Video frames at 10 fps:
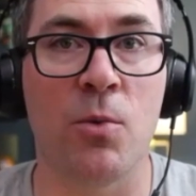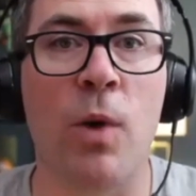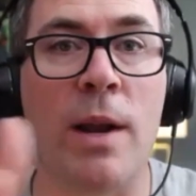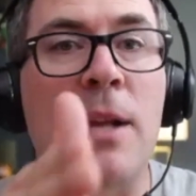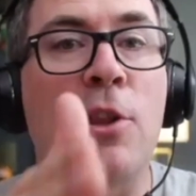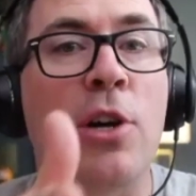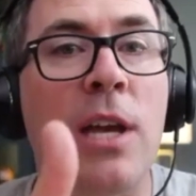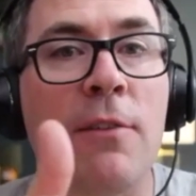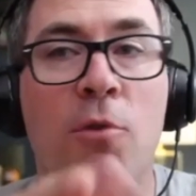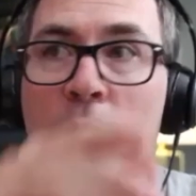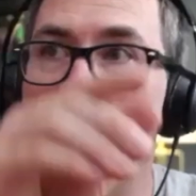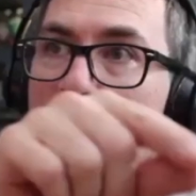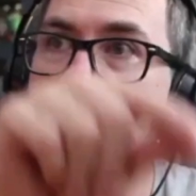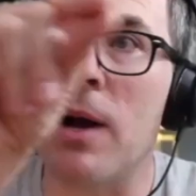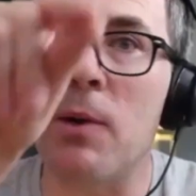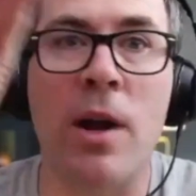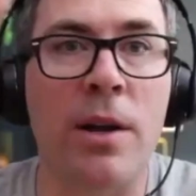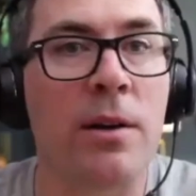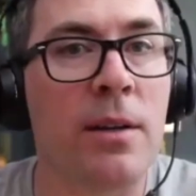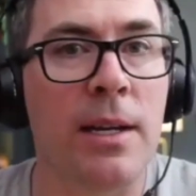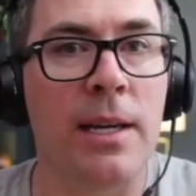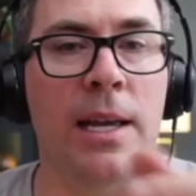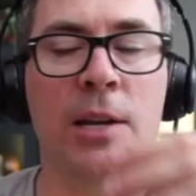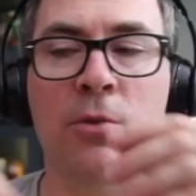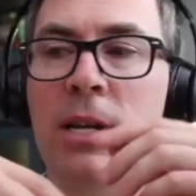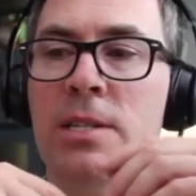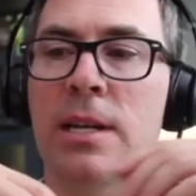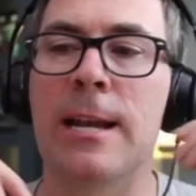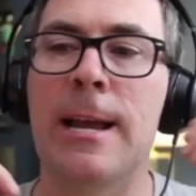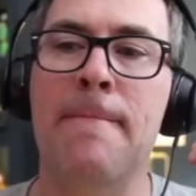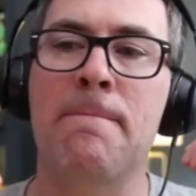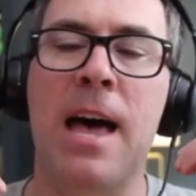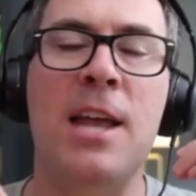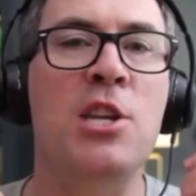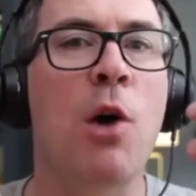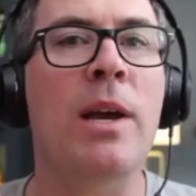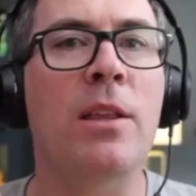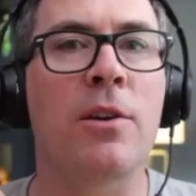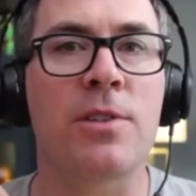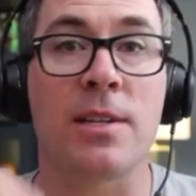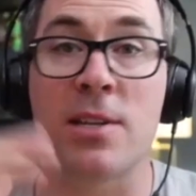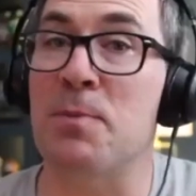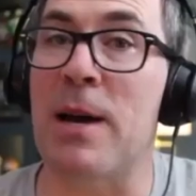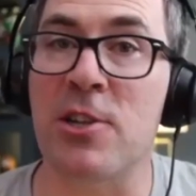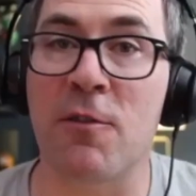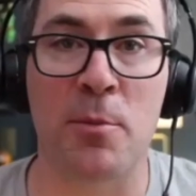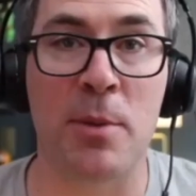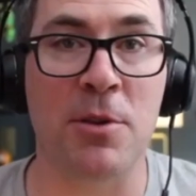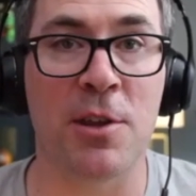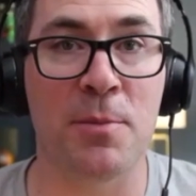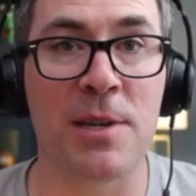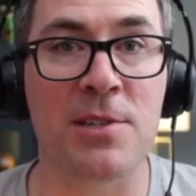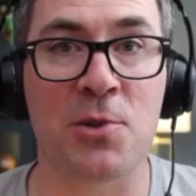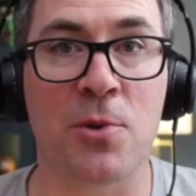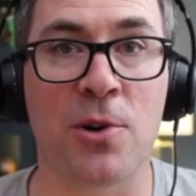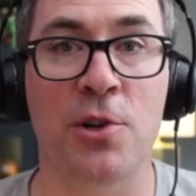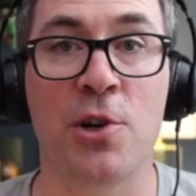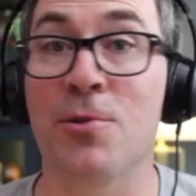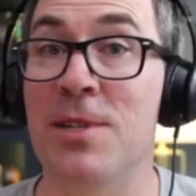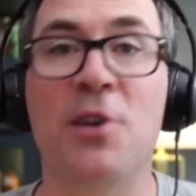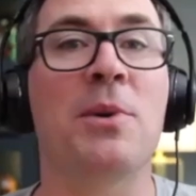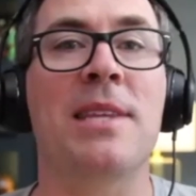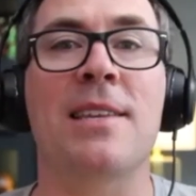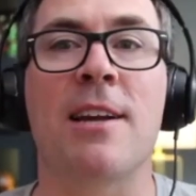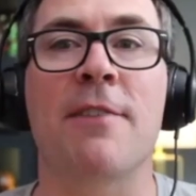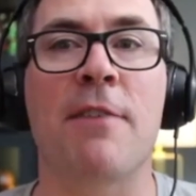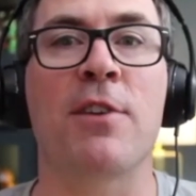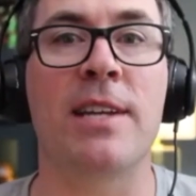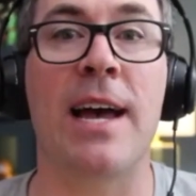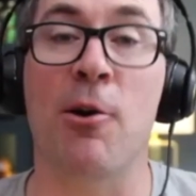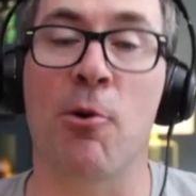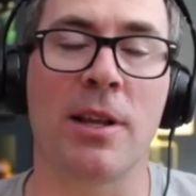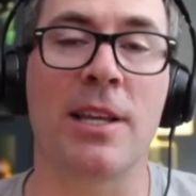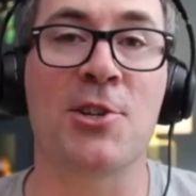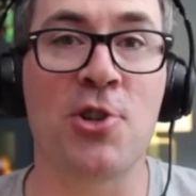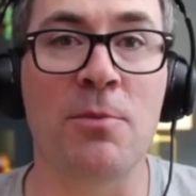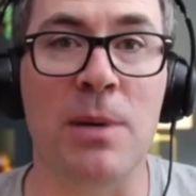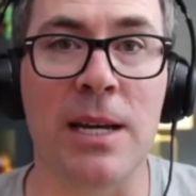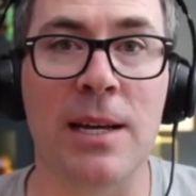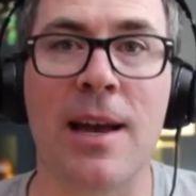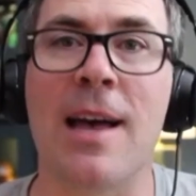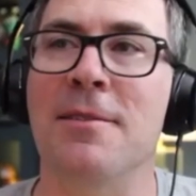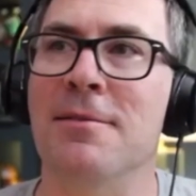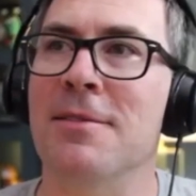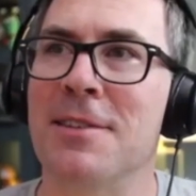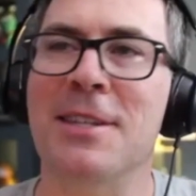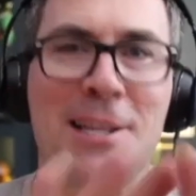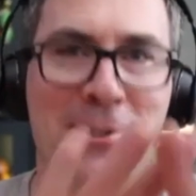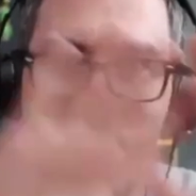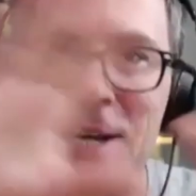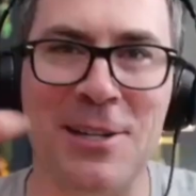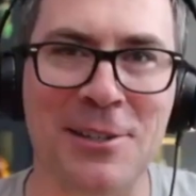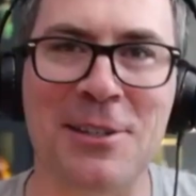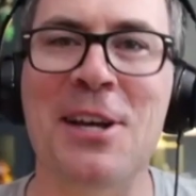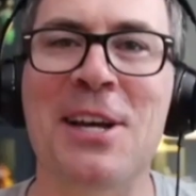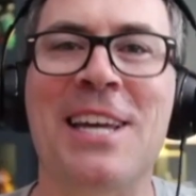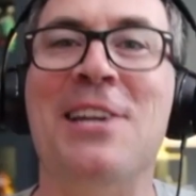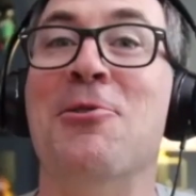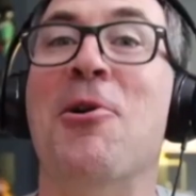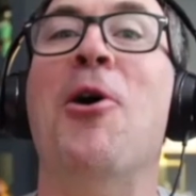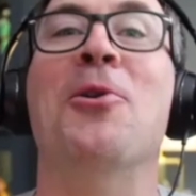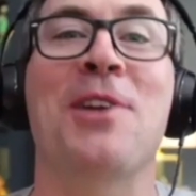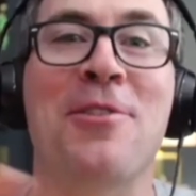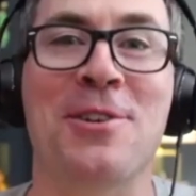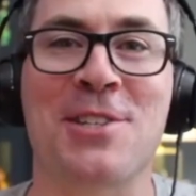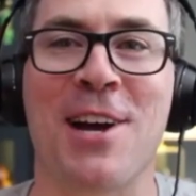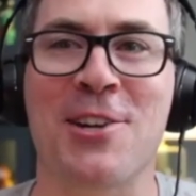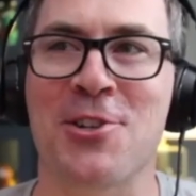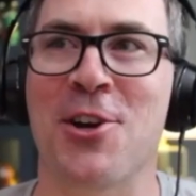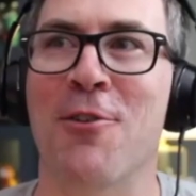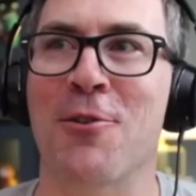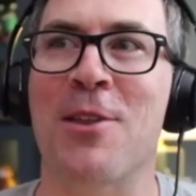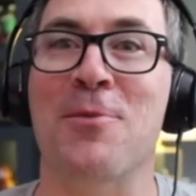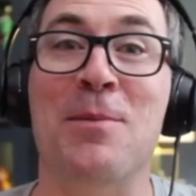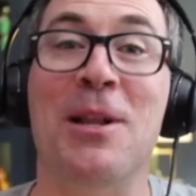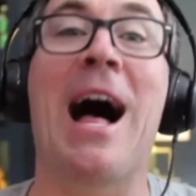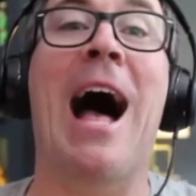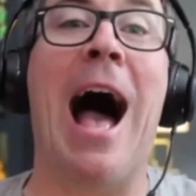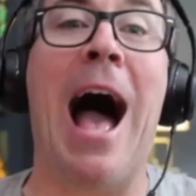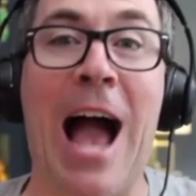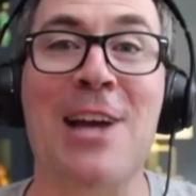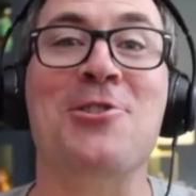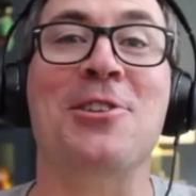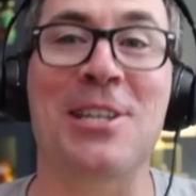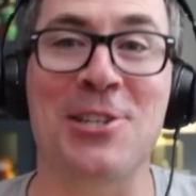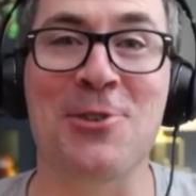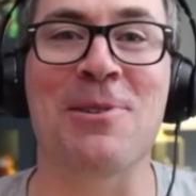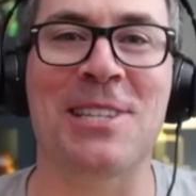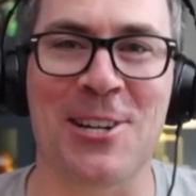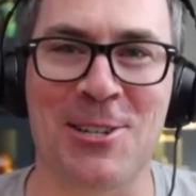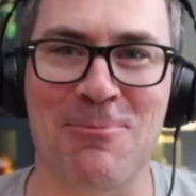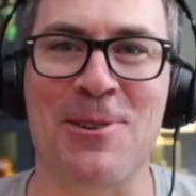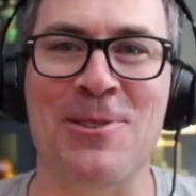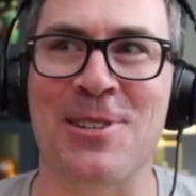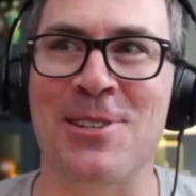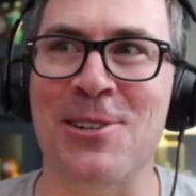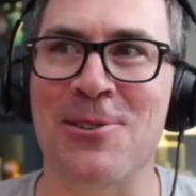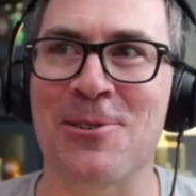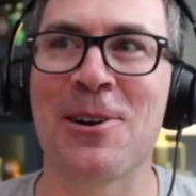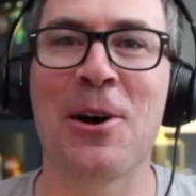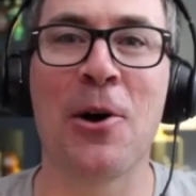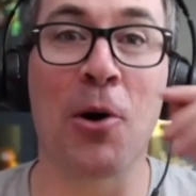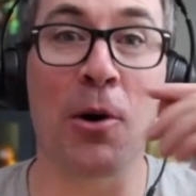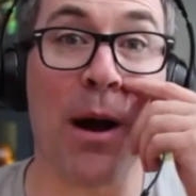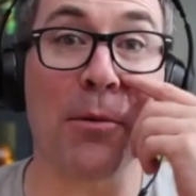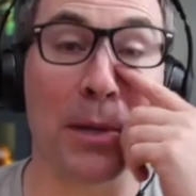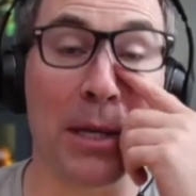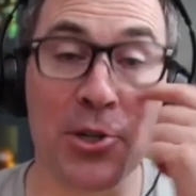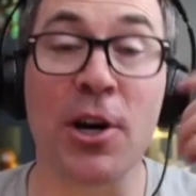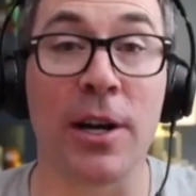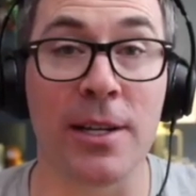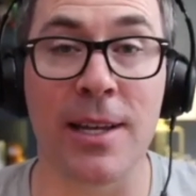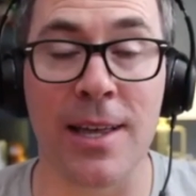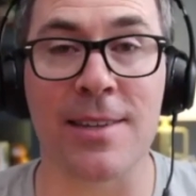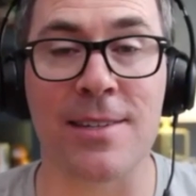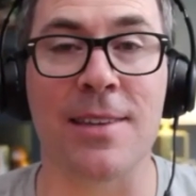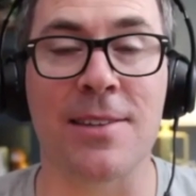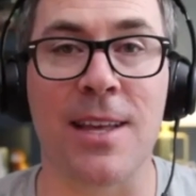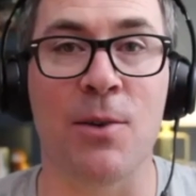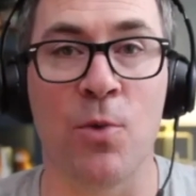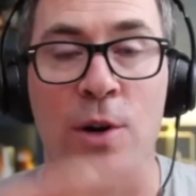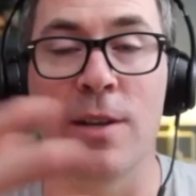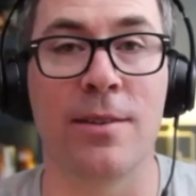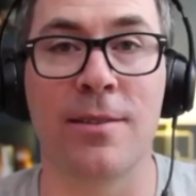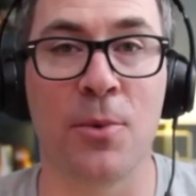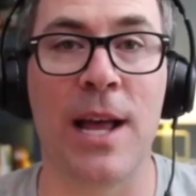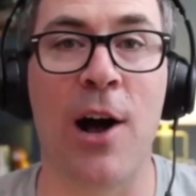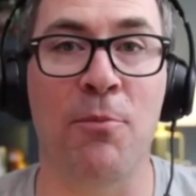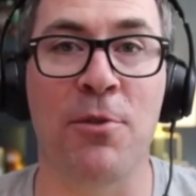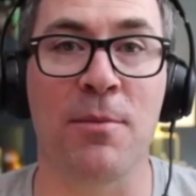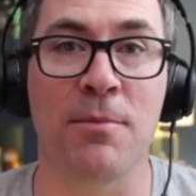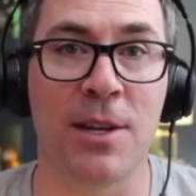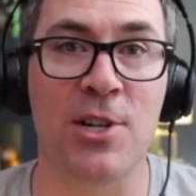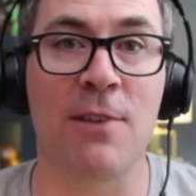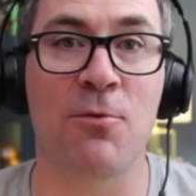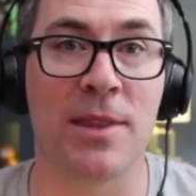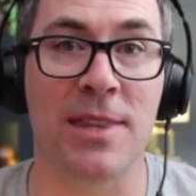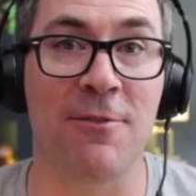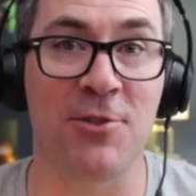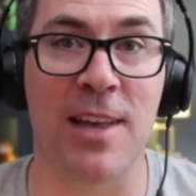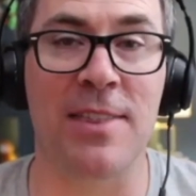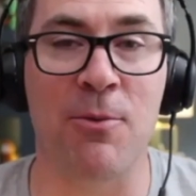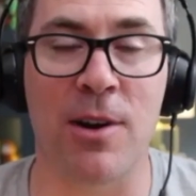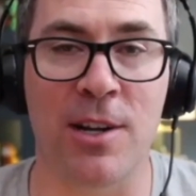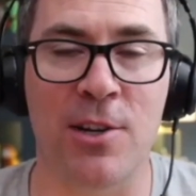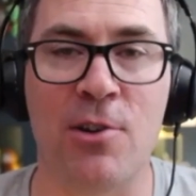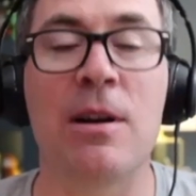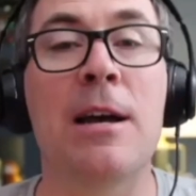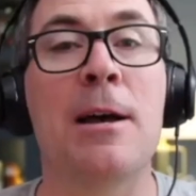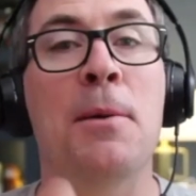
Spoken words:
What am I looking for? How do I want to increase it? And knowing those things, especially for people in the business world who deal with that stuff every day, or at least should be, and we could get into a whole nother discussion over whether people actually do what they're supposed to do, or probably should, in the sense that would help them achieve what they've said they wanted to do.